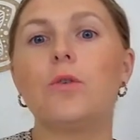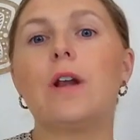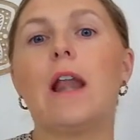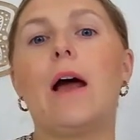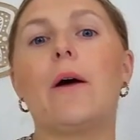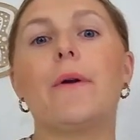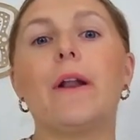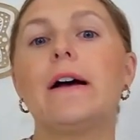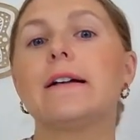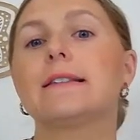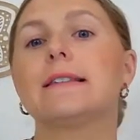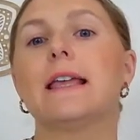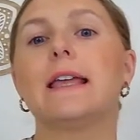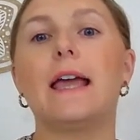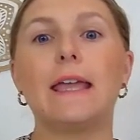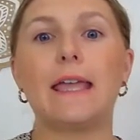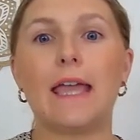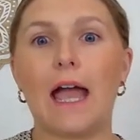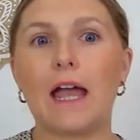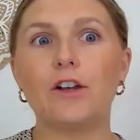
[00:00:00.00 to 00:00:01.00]
Now, not saying
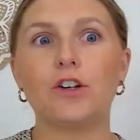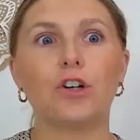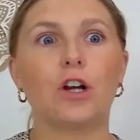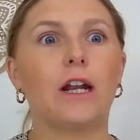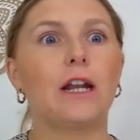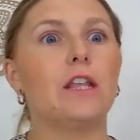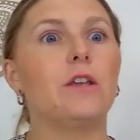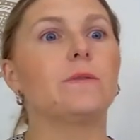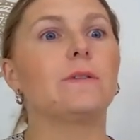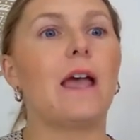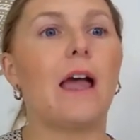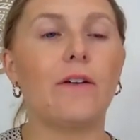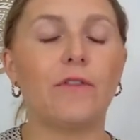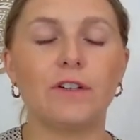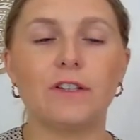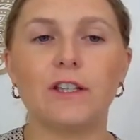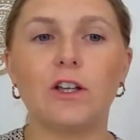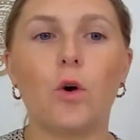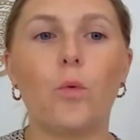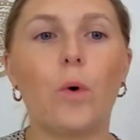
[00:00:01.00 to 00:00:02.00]
again you're going to use
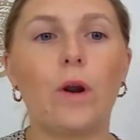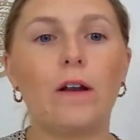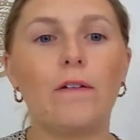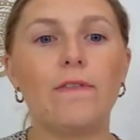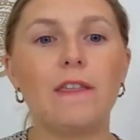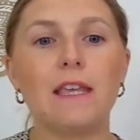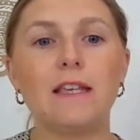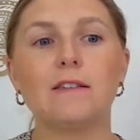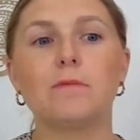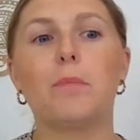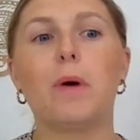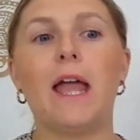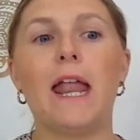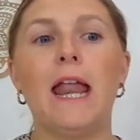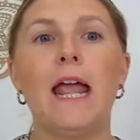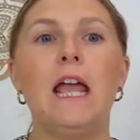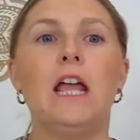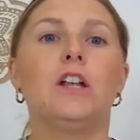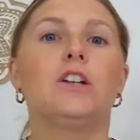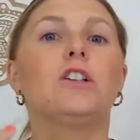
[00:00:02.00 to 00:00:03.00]
every single one of these, but
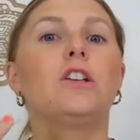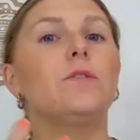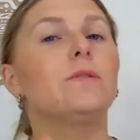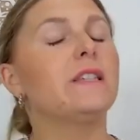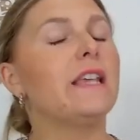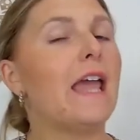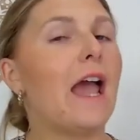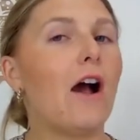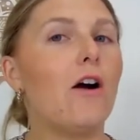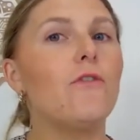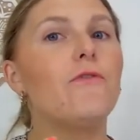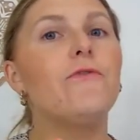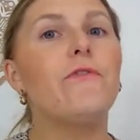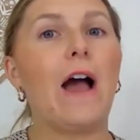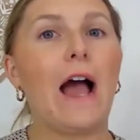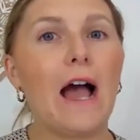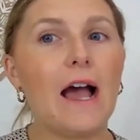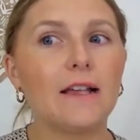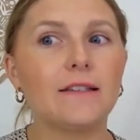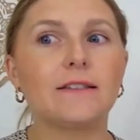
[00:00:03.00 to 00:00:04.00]
do you see how
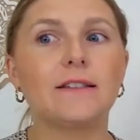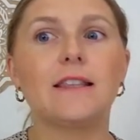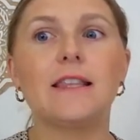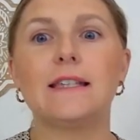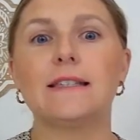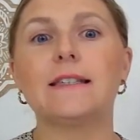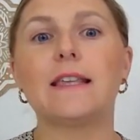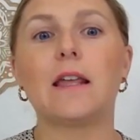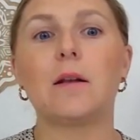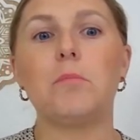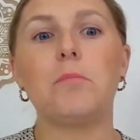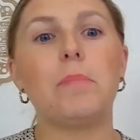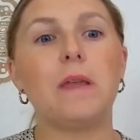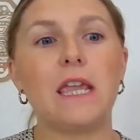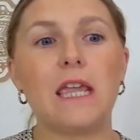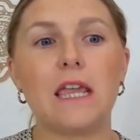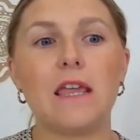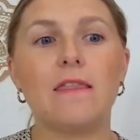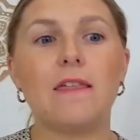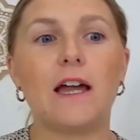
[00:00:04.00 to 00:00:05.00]
fast this can
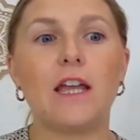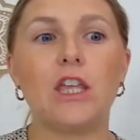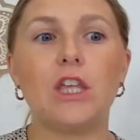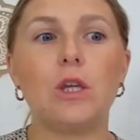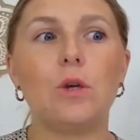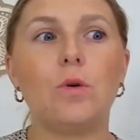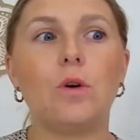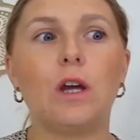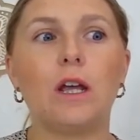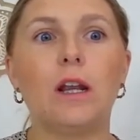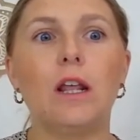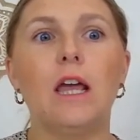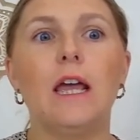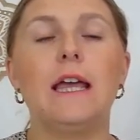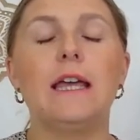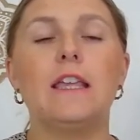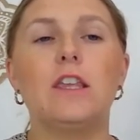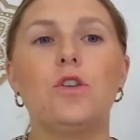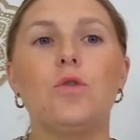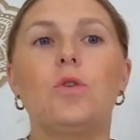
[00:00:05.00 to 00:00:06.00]
be, that you
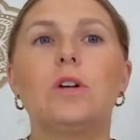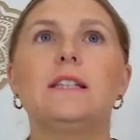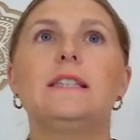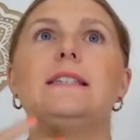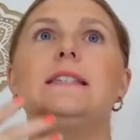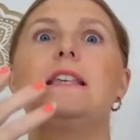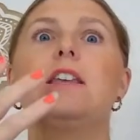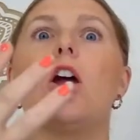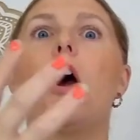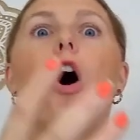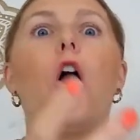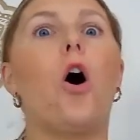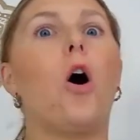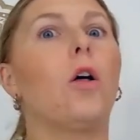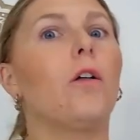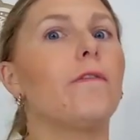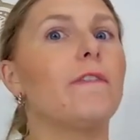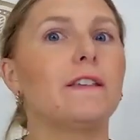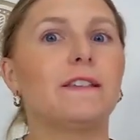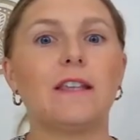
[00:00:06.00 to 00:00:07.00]
could see
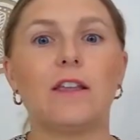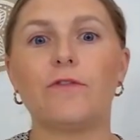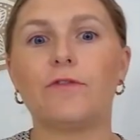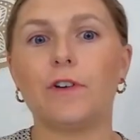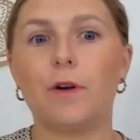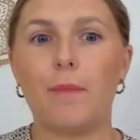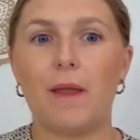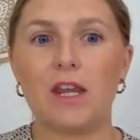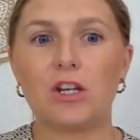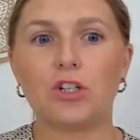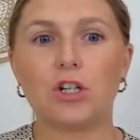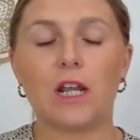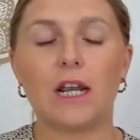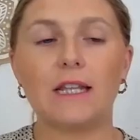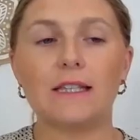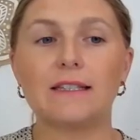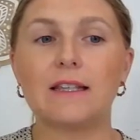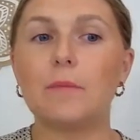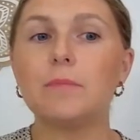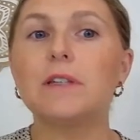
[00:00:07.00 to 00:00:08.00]
all this
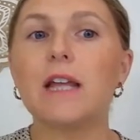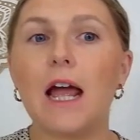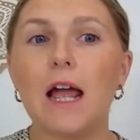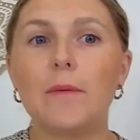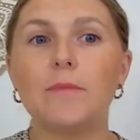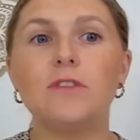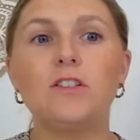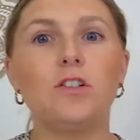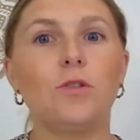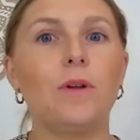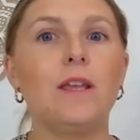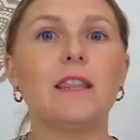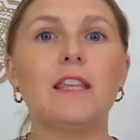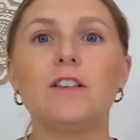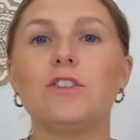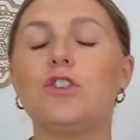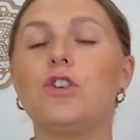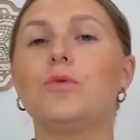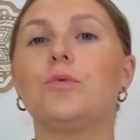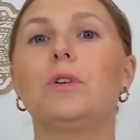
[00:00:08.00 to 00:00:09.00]
information? Sometimes doing
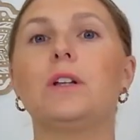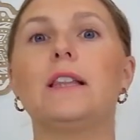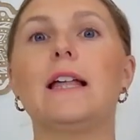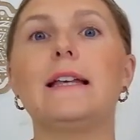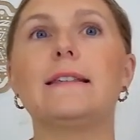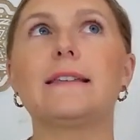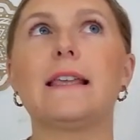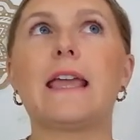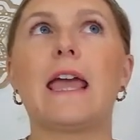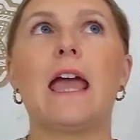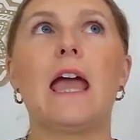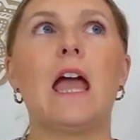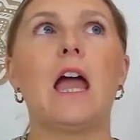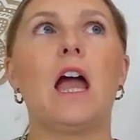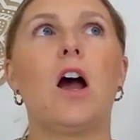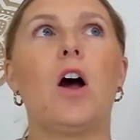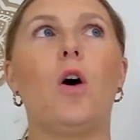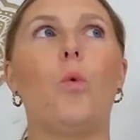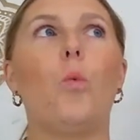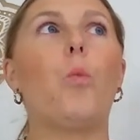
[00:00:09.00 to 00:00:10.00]
this, you realize like,
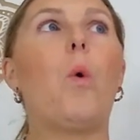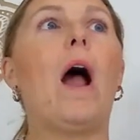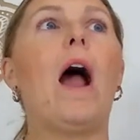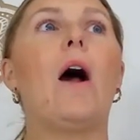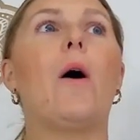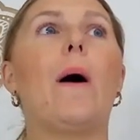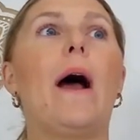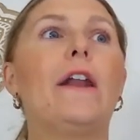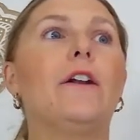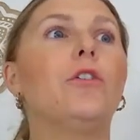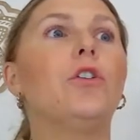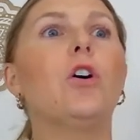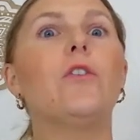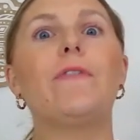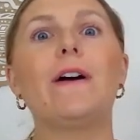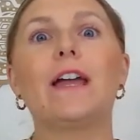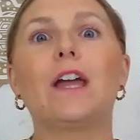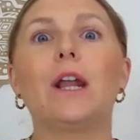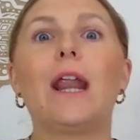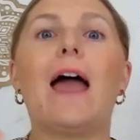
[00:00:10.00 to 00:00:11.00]
wow, I don't know if
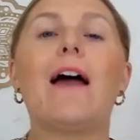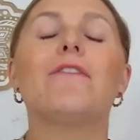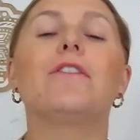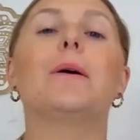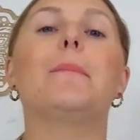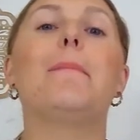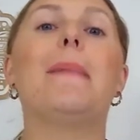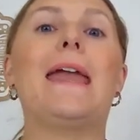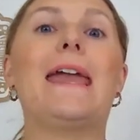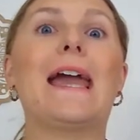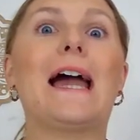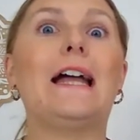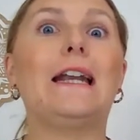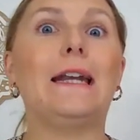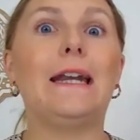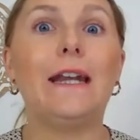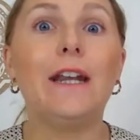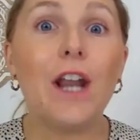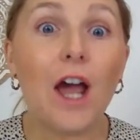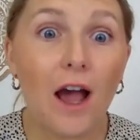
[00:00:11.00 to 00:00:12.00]
I could ever make
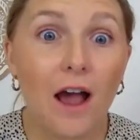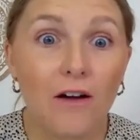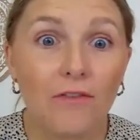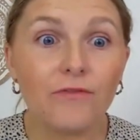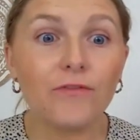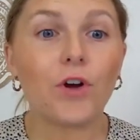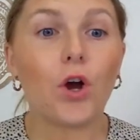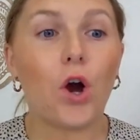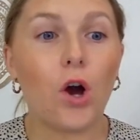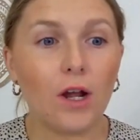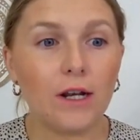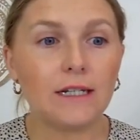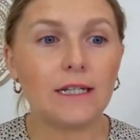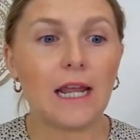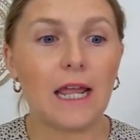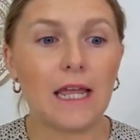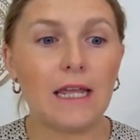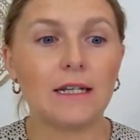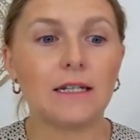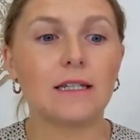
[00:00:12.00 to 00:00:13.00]
enough
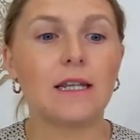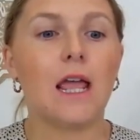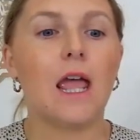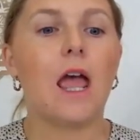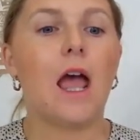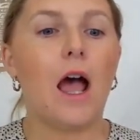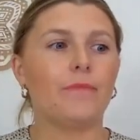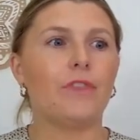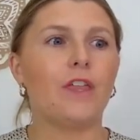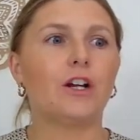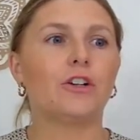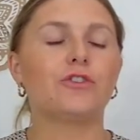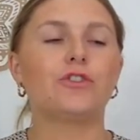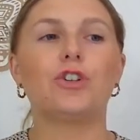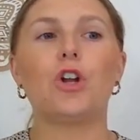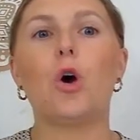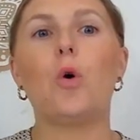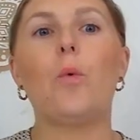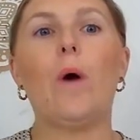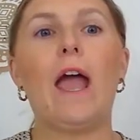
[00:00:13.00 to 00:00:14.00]
content. There's
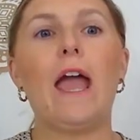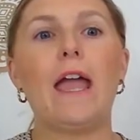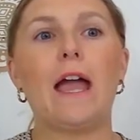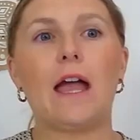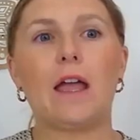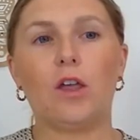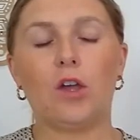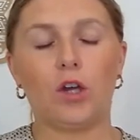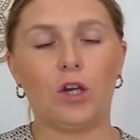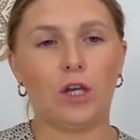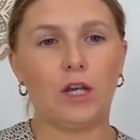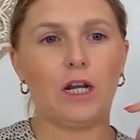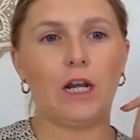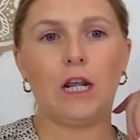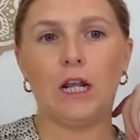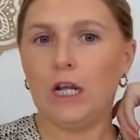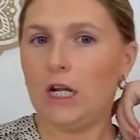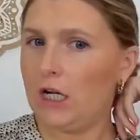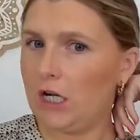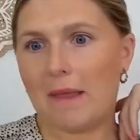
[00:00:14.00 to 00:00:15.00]
no way I could
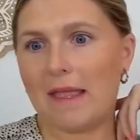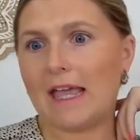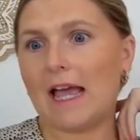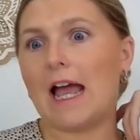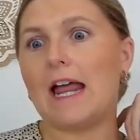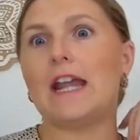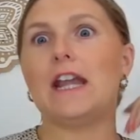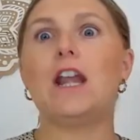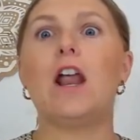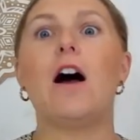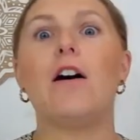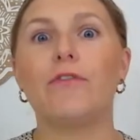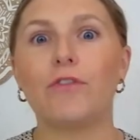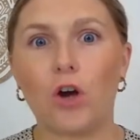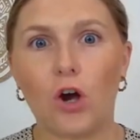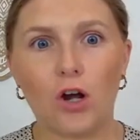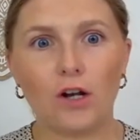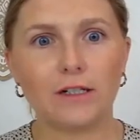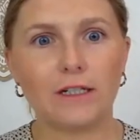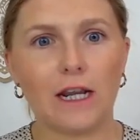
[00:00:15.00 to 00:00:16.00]
make enough
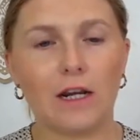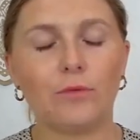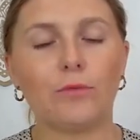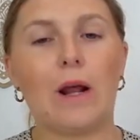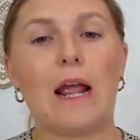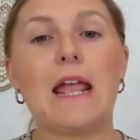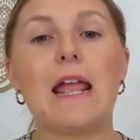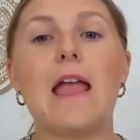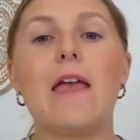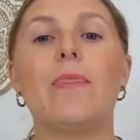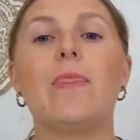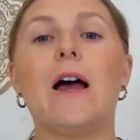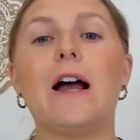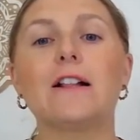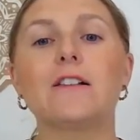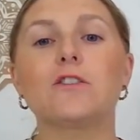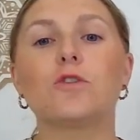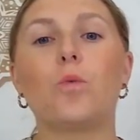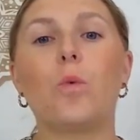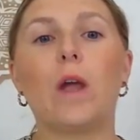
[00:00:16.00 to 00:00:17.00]
content, right? And
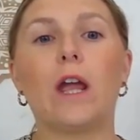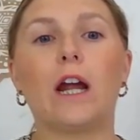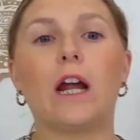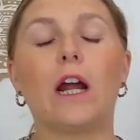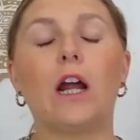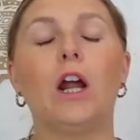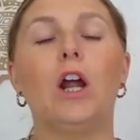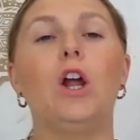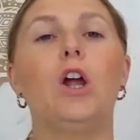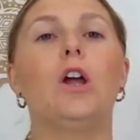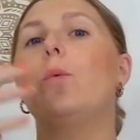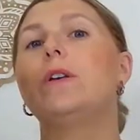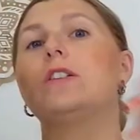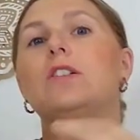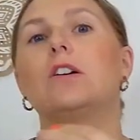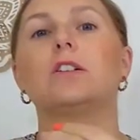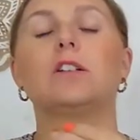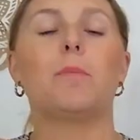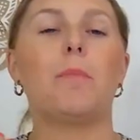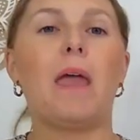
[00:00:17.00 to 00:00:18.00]
that's where we
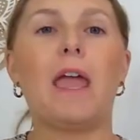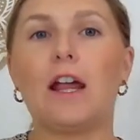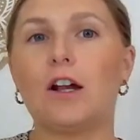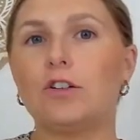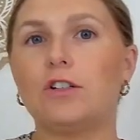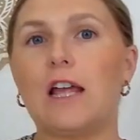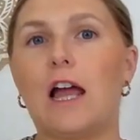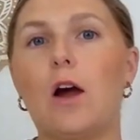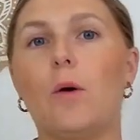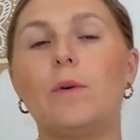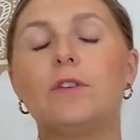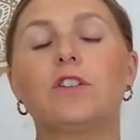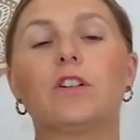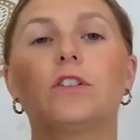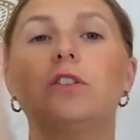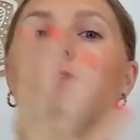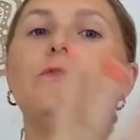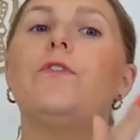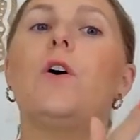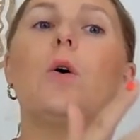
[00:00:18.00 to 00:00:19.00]
start to pare down, we start
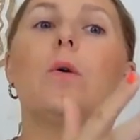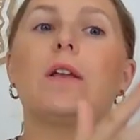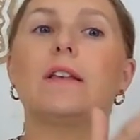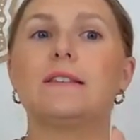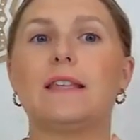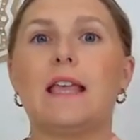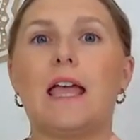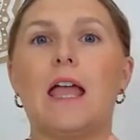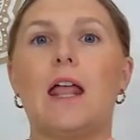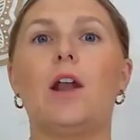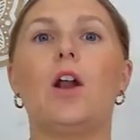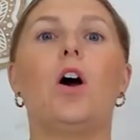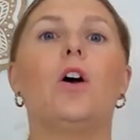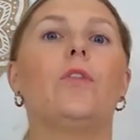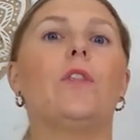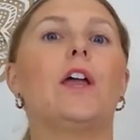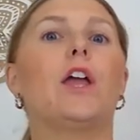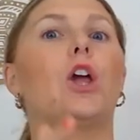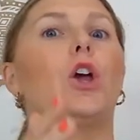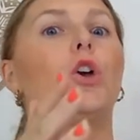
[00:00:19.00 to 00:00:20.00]
to focus in on
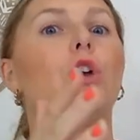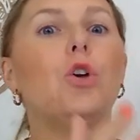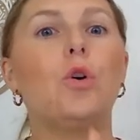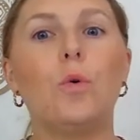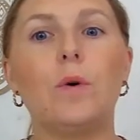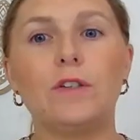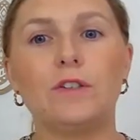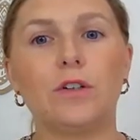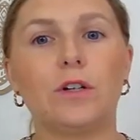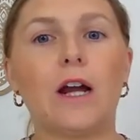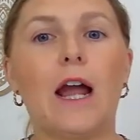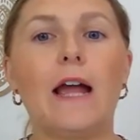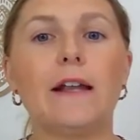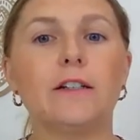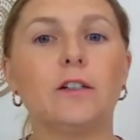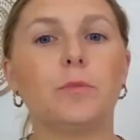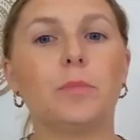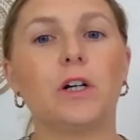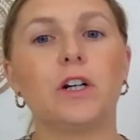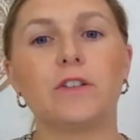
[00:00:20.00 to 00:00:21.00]
like, who is your
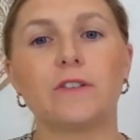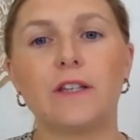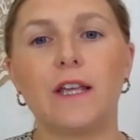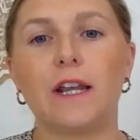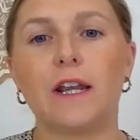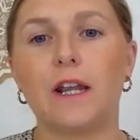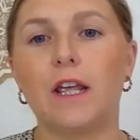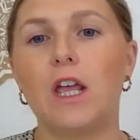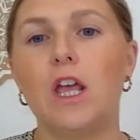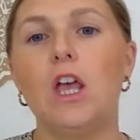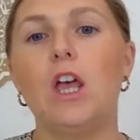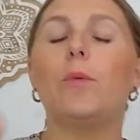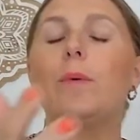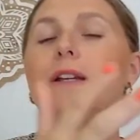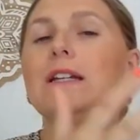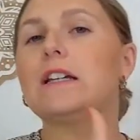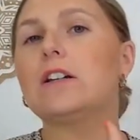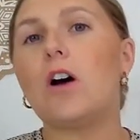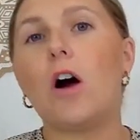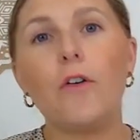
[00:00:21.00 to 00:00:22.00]
ideal person? We
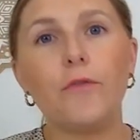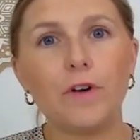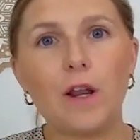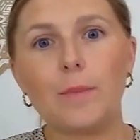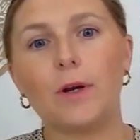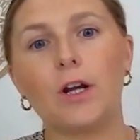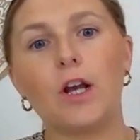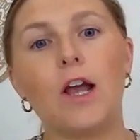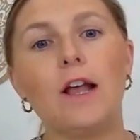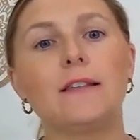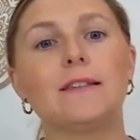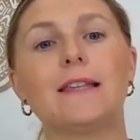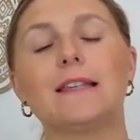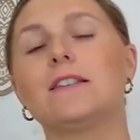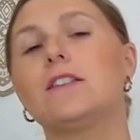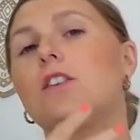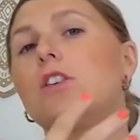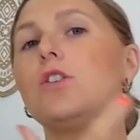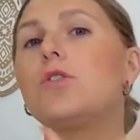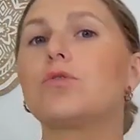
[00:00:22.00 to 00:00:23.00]
did golf neighborhoods,
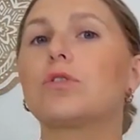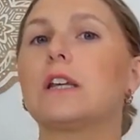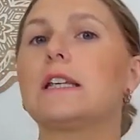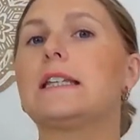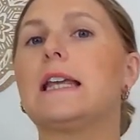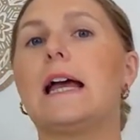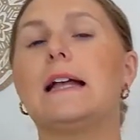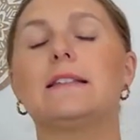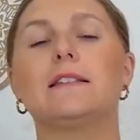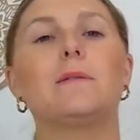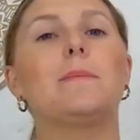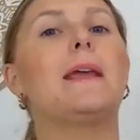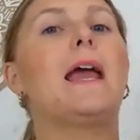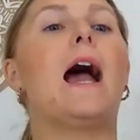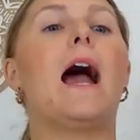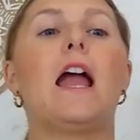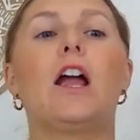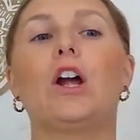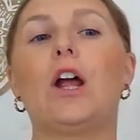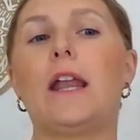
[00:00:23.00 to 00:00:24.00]
that's usually tends to be
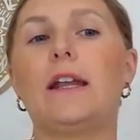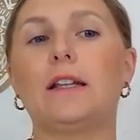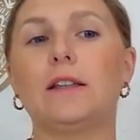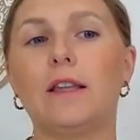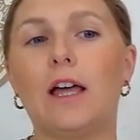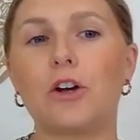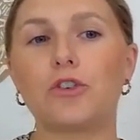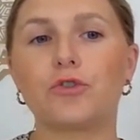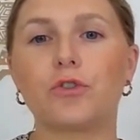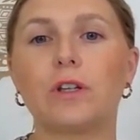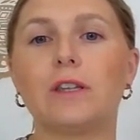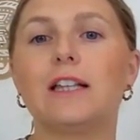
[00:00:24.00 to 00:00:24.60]
higher end and luxury.